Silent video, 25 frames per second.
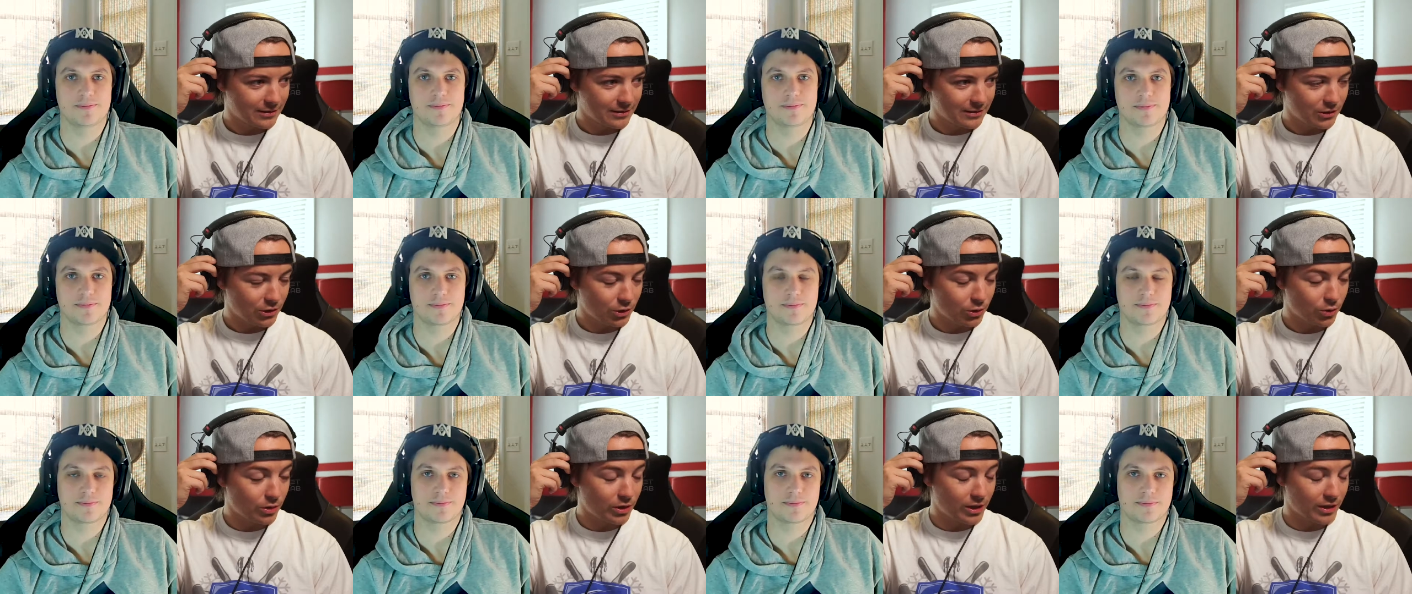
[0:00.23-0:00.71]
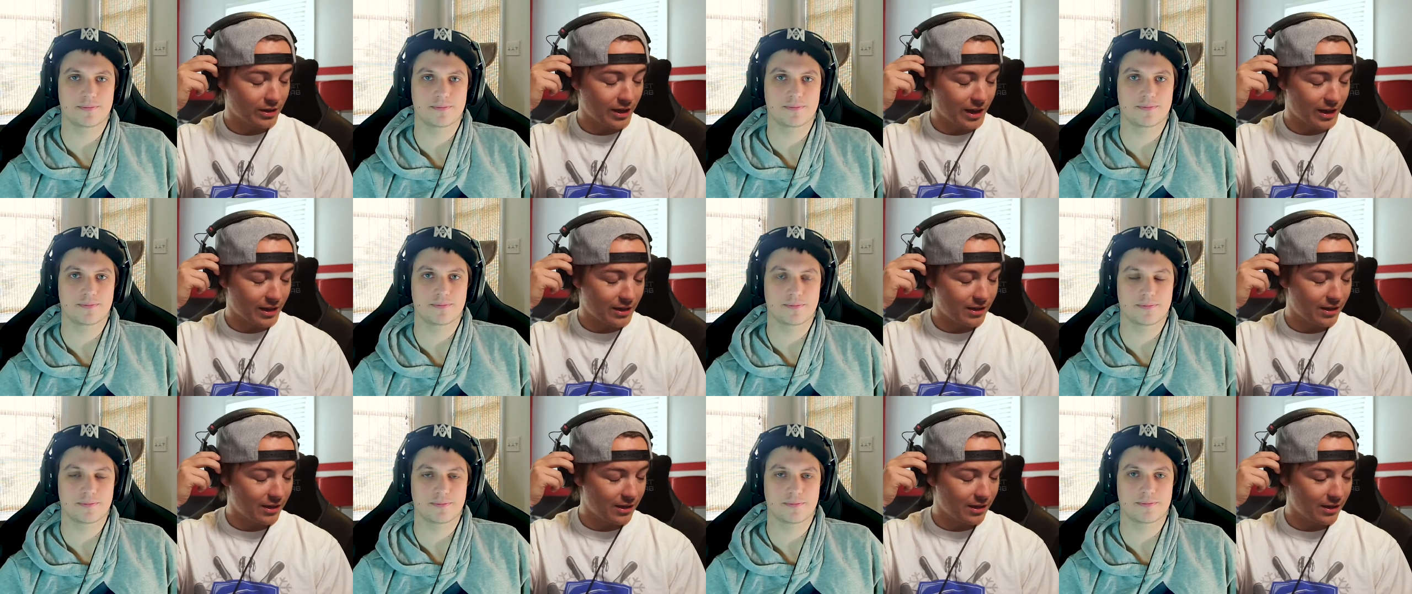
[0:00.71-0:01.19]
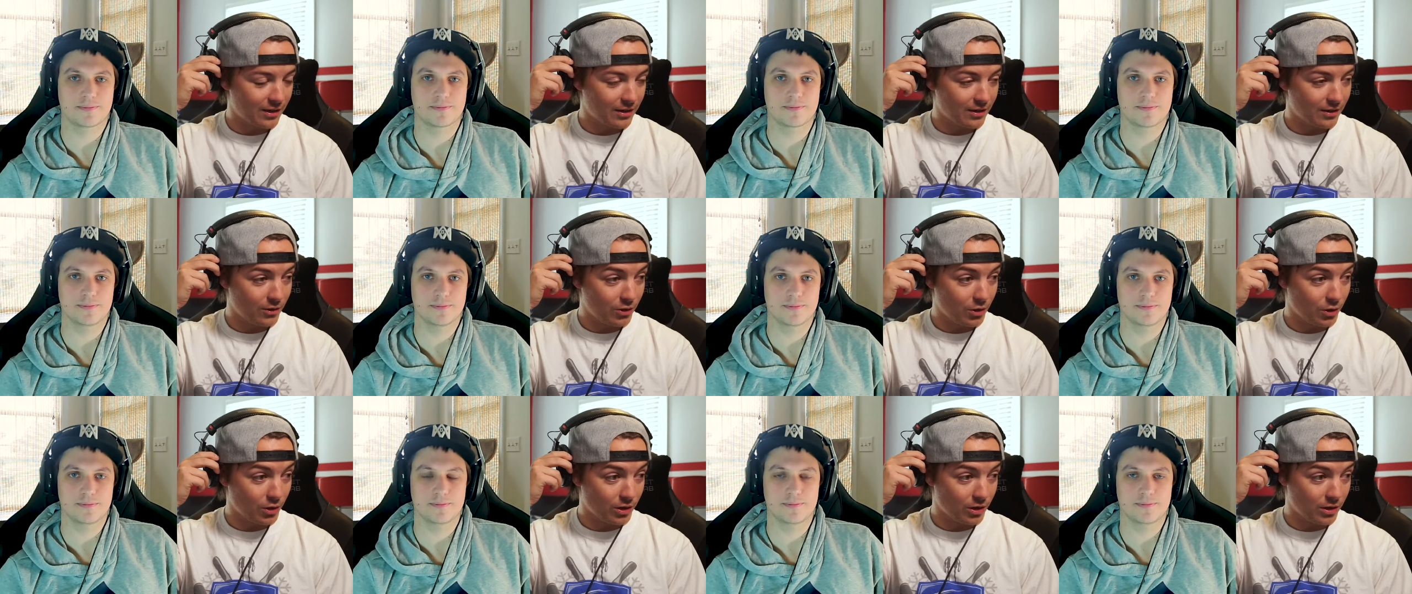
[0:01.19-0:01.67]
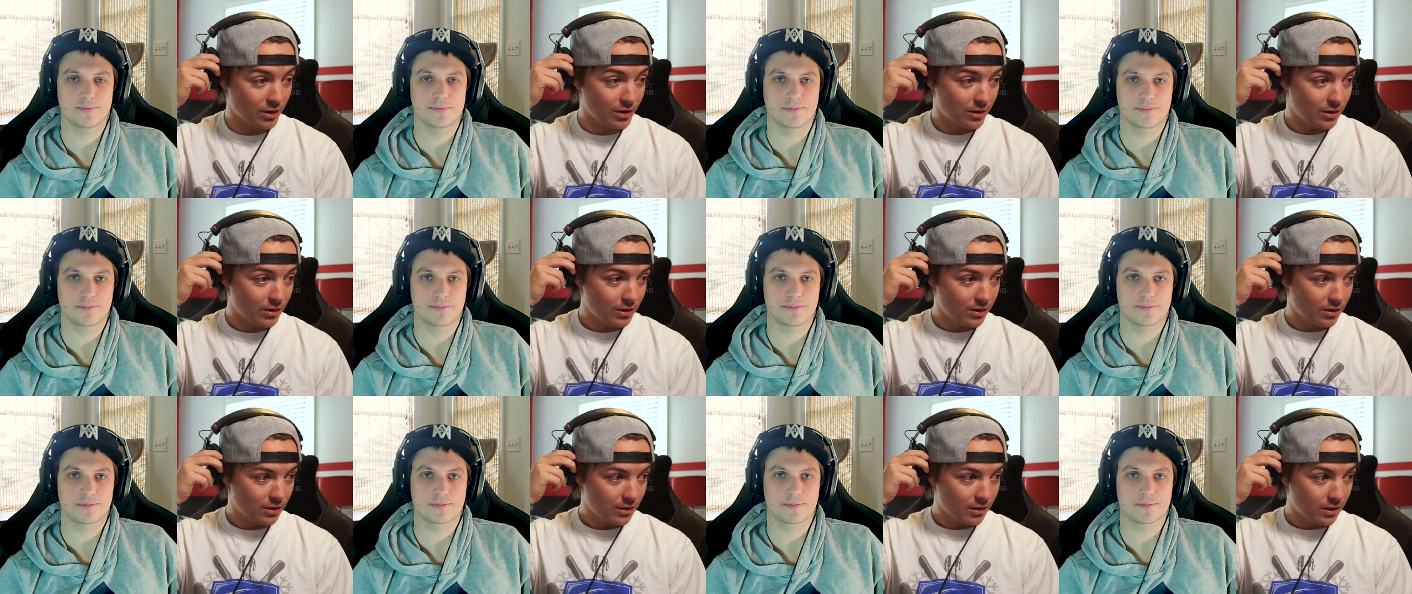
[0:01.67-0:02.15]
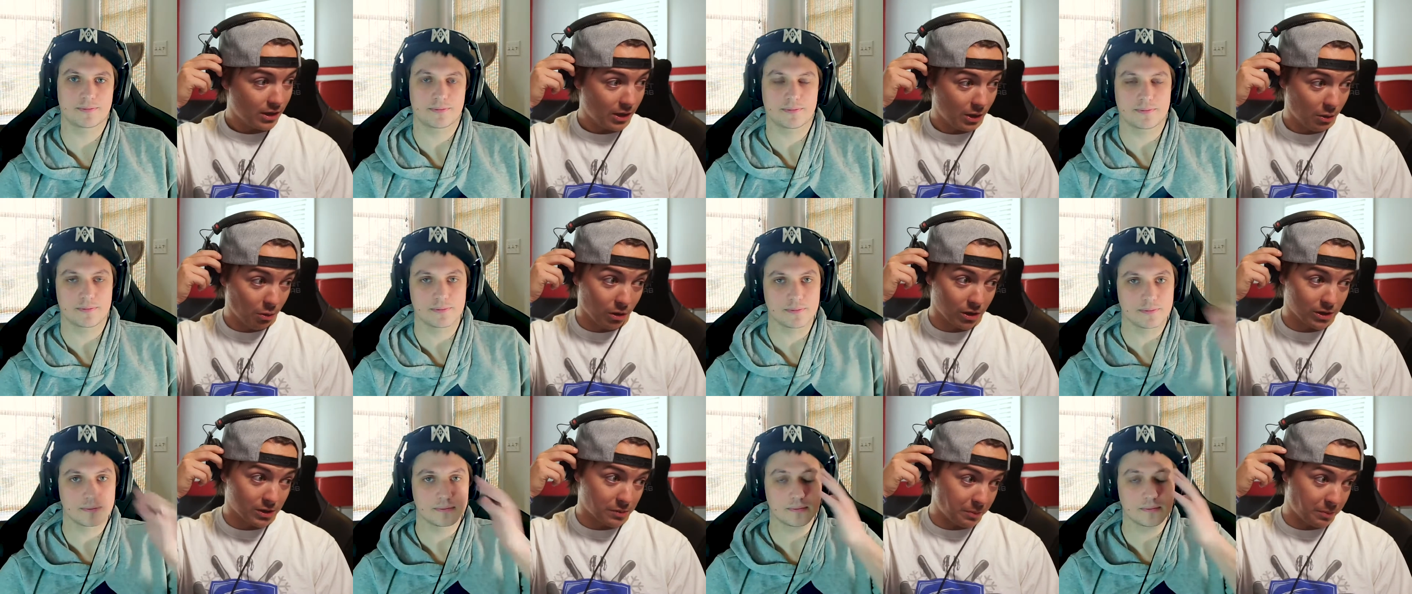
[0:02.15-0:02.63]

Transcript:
Speaker 1: You get that kid. He wants